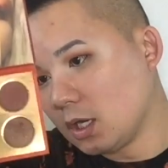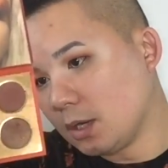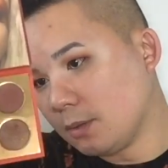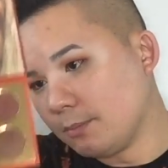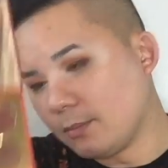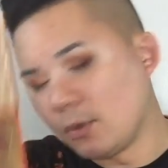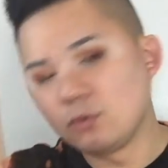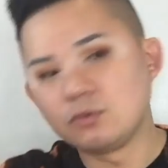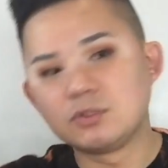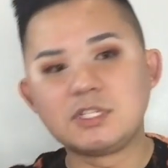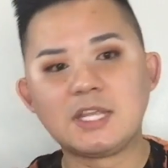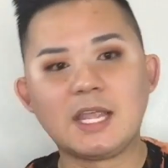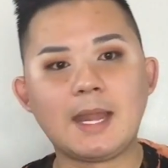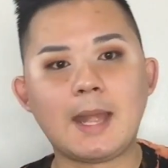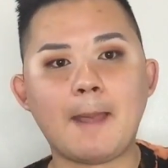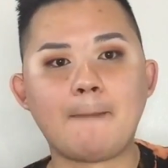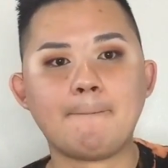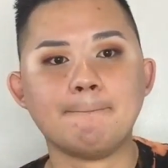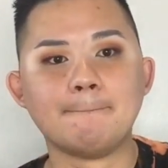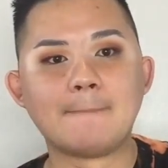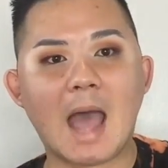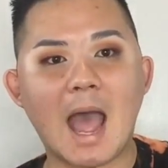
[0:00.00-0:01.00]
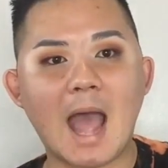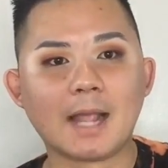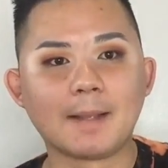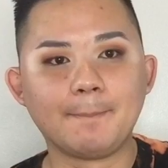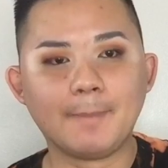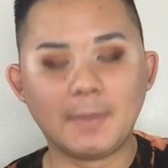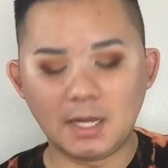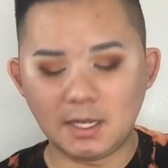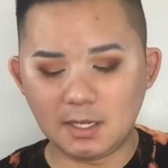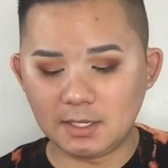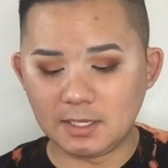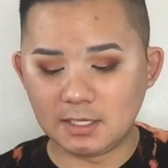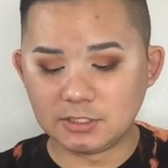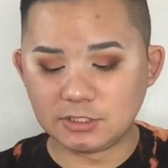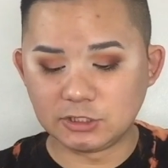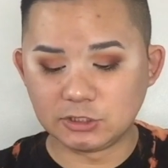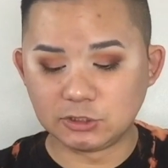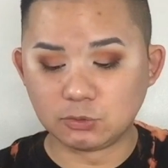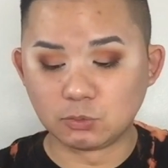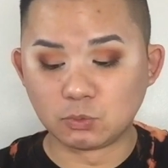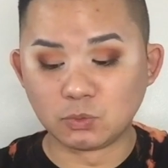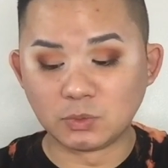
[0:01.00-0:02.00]
Molten Magma is
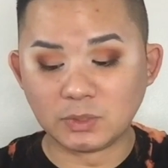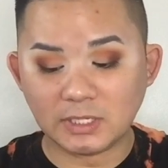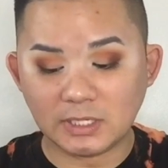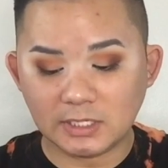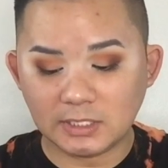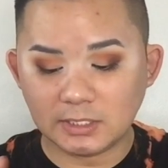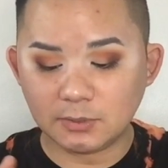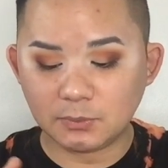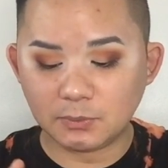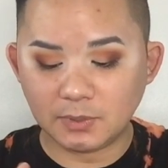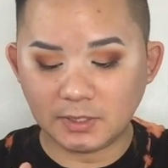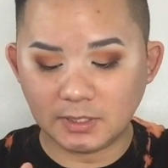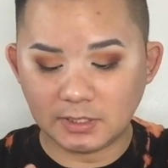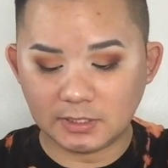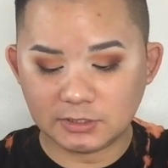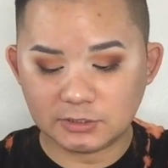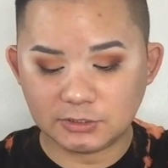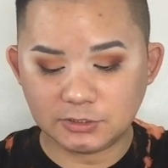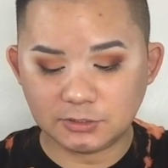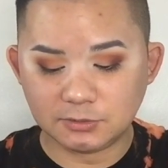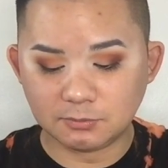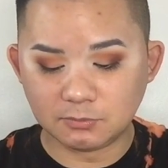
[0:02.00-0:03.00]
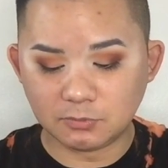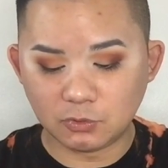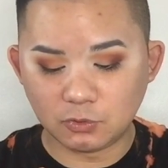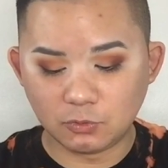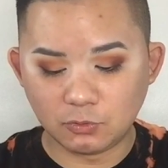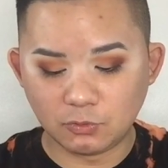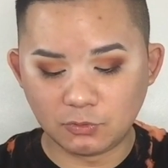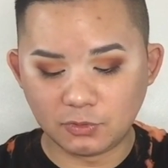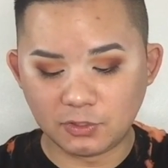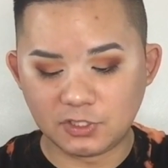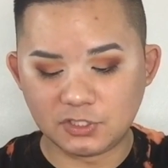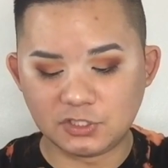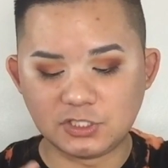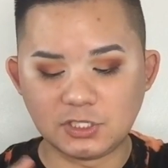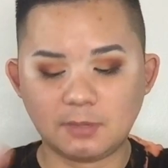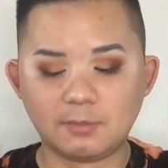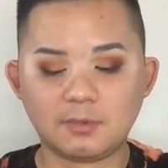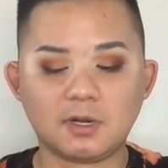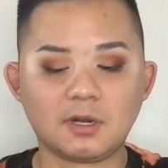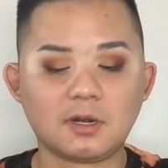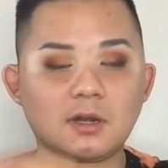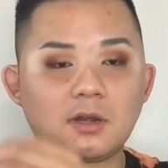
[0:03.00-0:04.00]
just really, really smooth
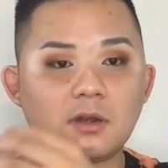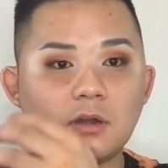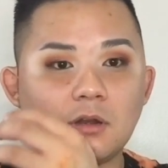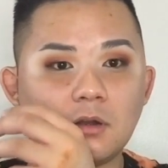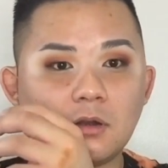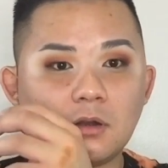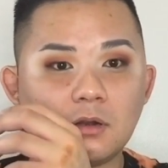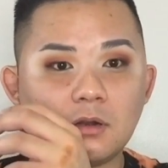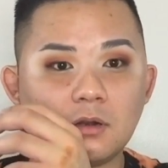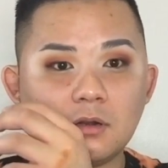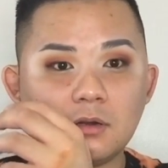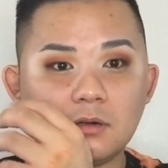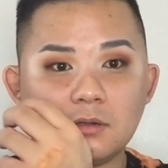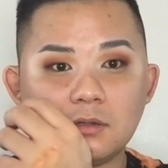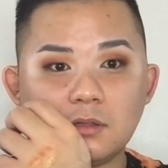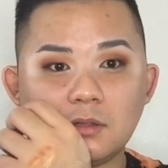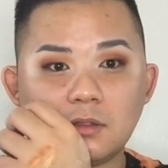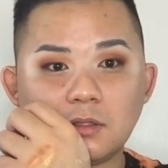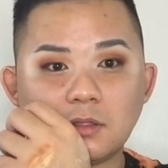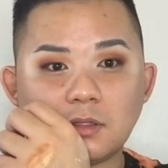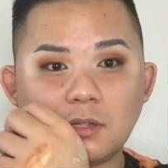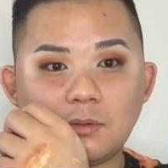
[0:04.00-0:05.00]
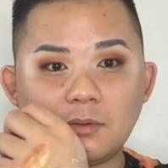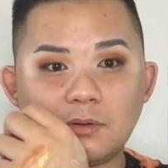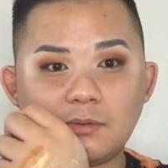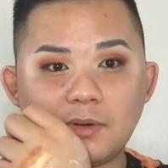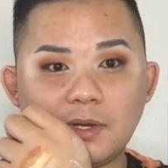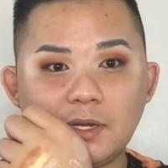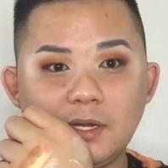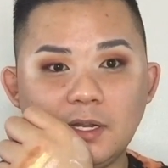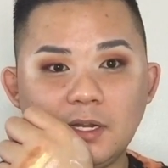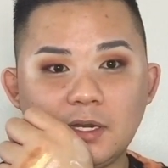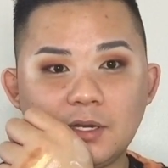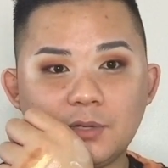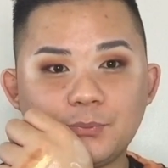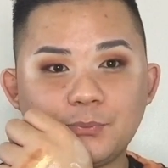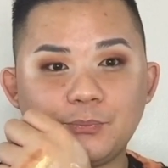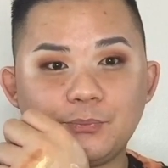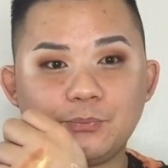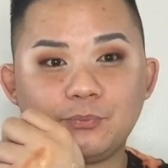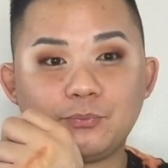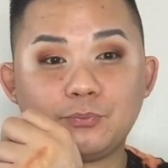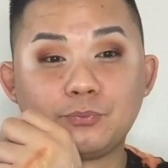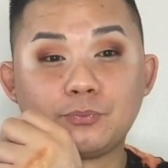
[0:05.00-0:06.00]
shimmer. The one right here.
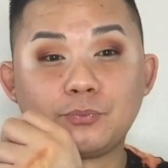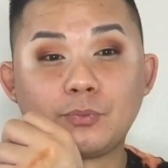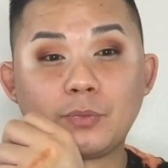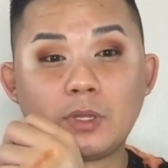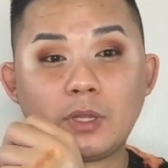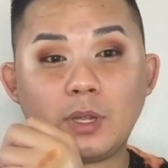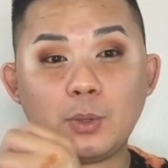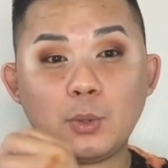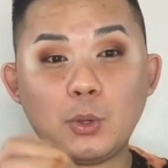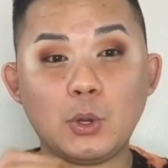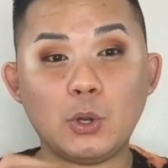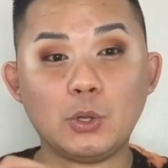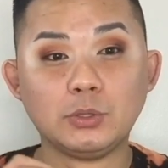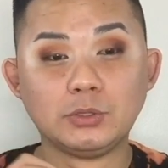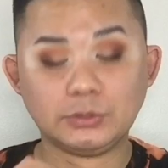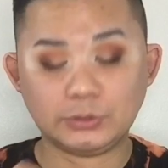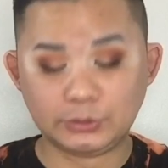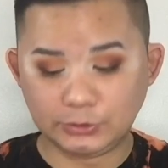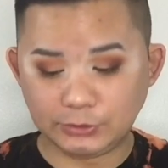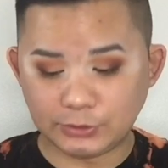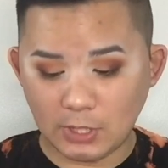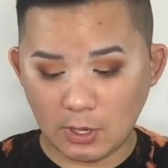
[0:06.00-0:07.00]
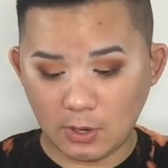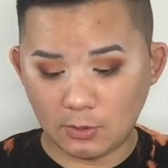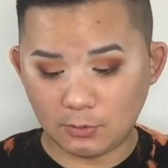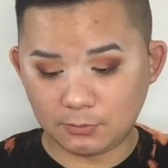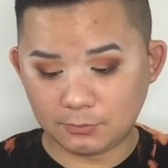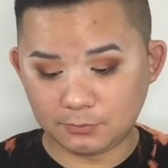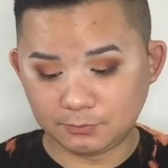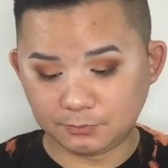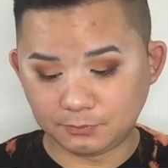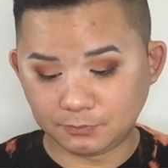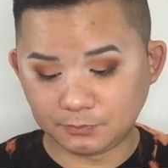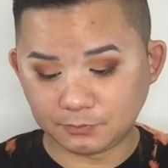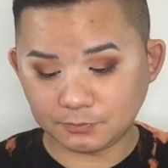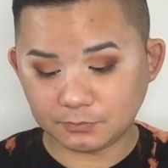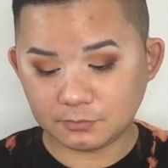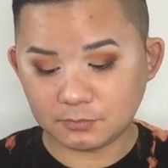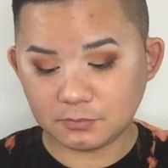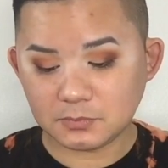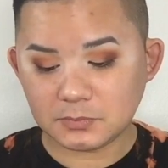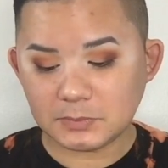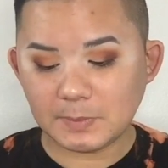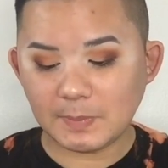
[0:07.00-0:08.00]
So,
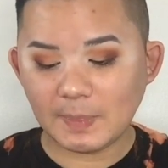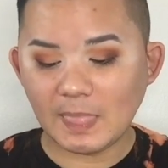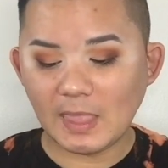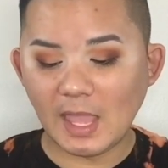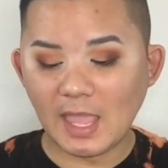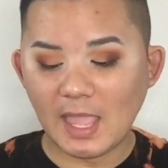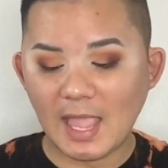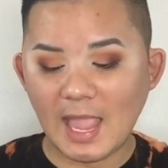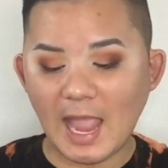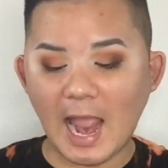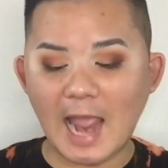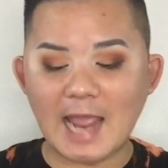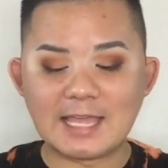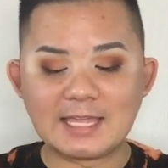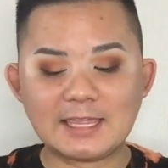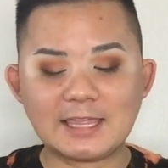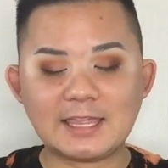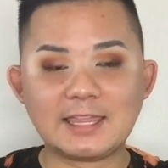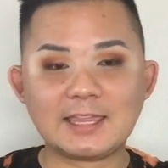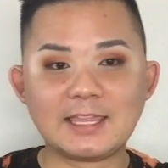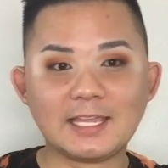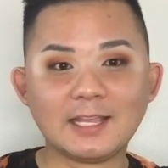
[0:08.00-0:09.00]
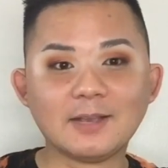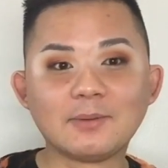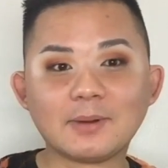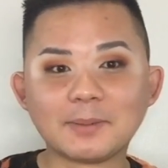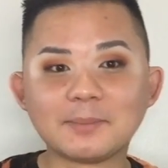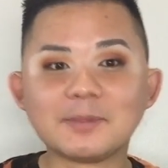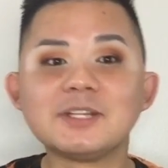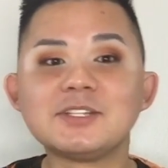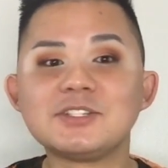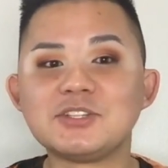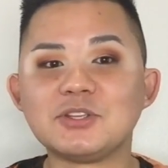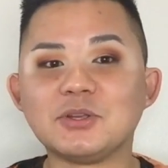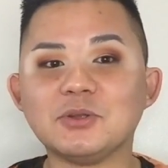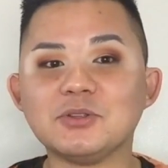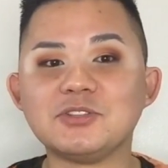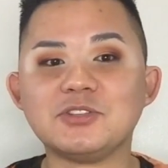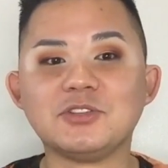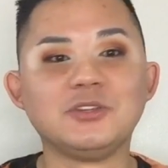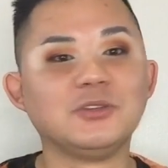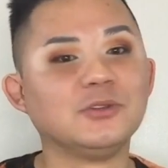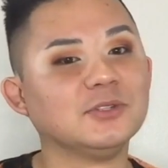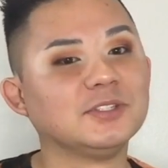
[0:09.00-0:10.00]
I think what I'm going to do
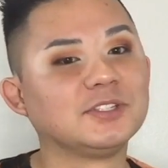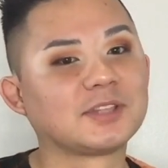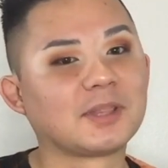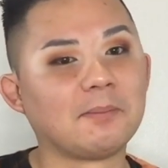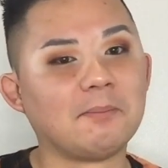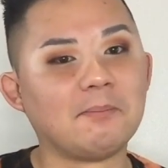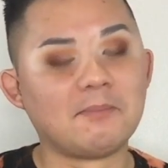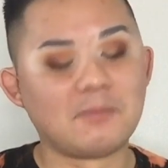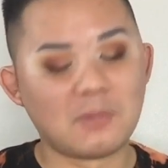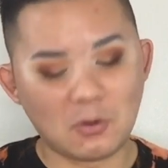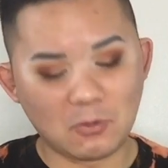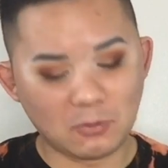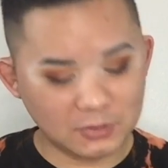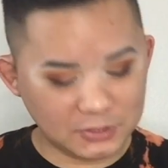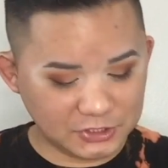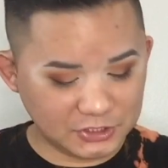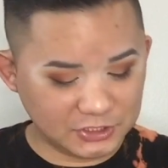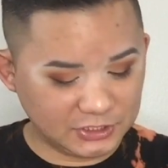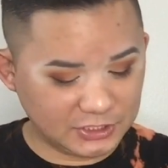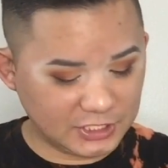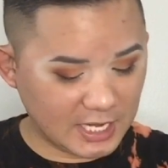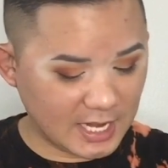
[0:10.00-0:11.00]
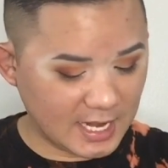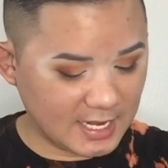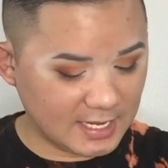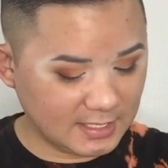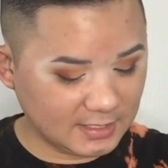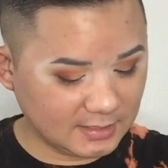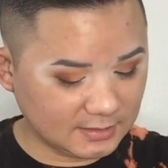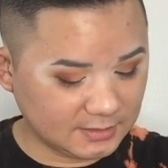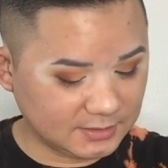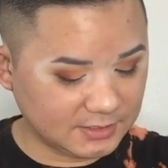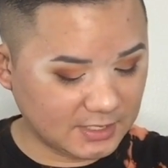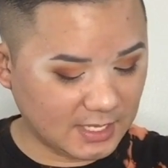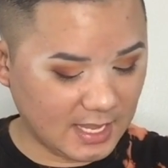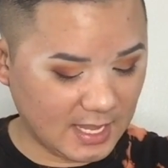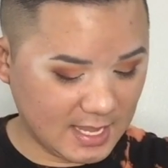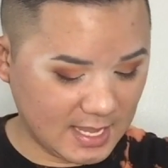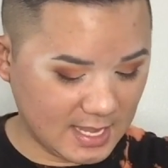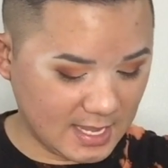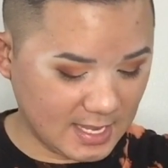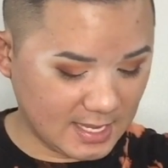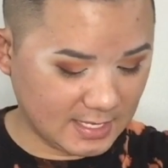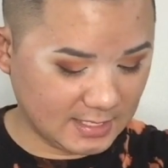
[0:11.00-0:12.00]
to use the most shades
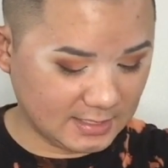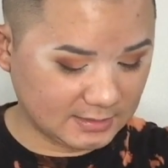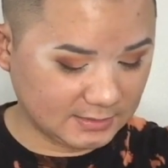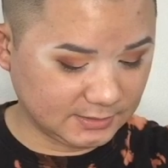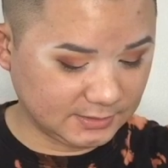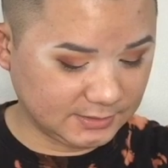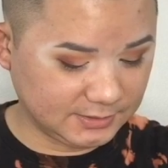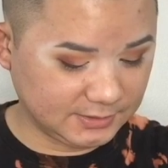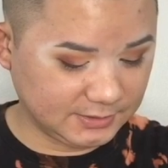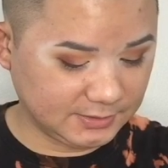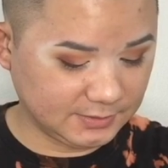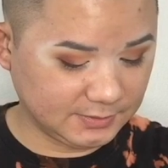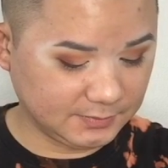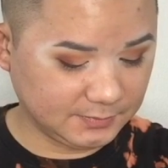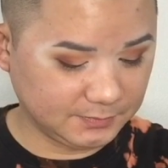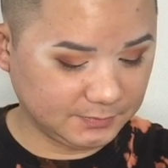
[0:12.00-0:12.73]
is